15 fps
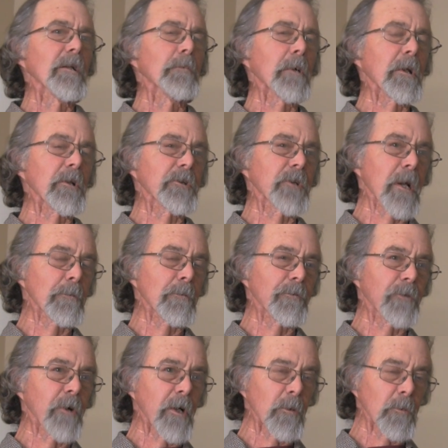And by the time the
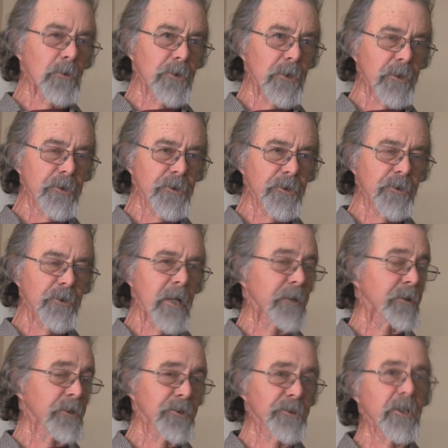fire was
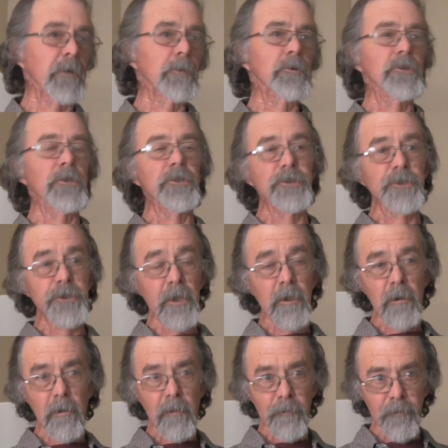had extinguished
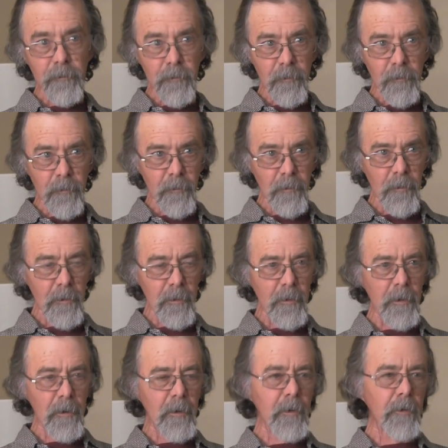itself,
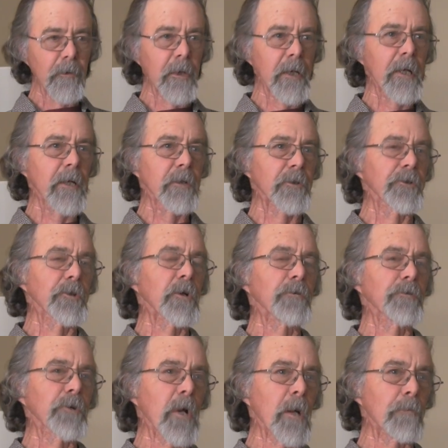they had a
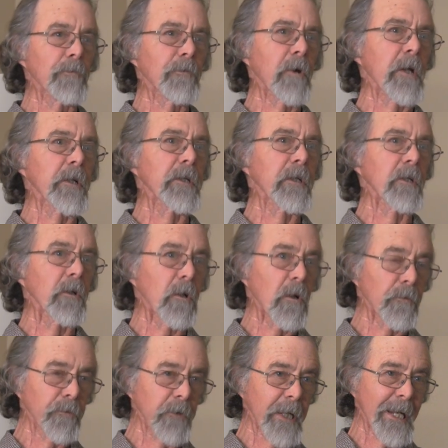tough time finding
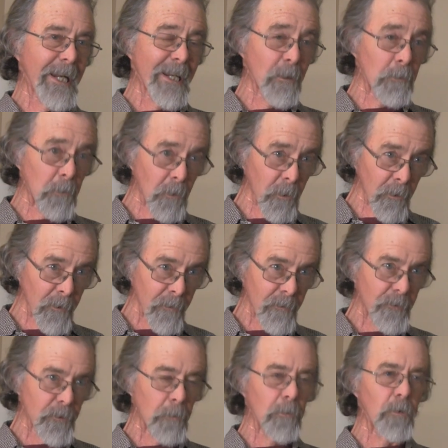enough camera
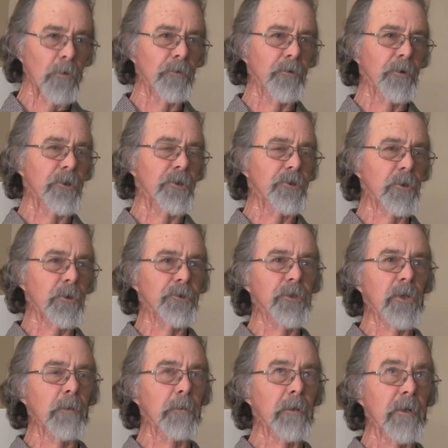to prove to the insurance
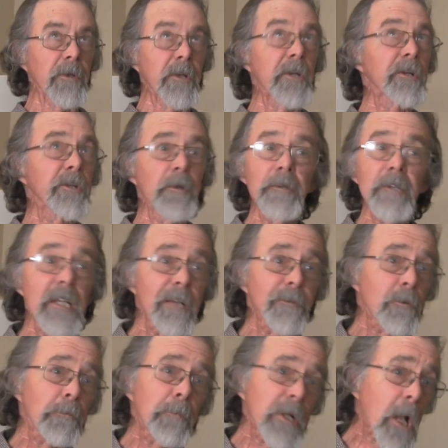company that it hadn't
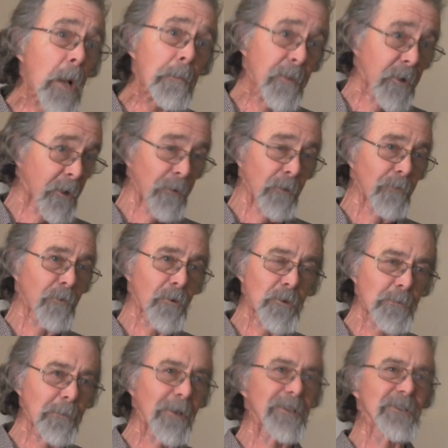even been up there in the
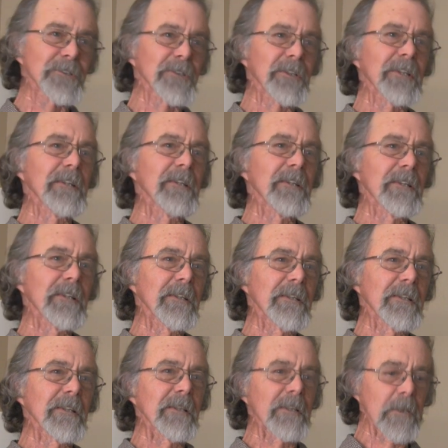first place.
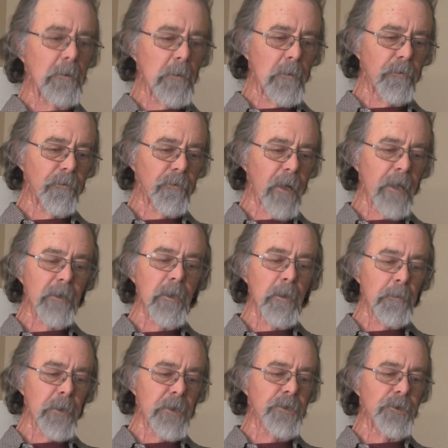
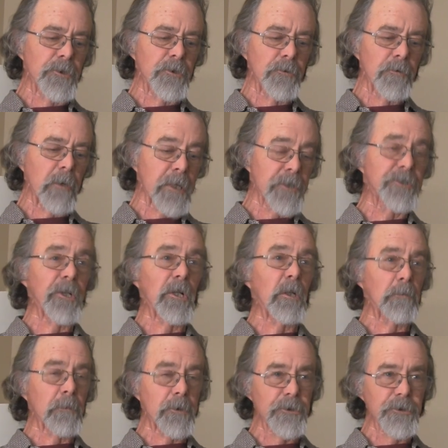Finally, pieces, lens
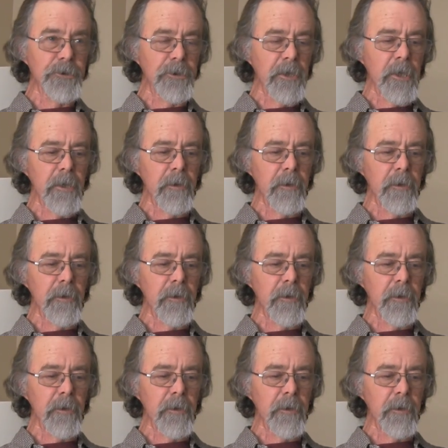elements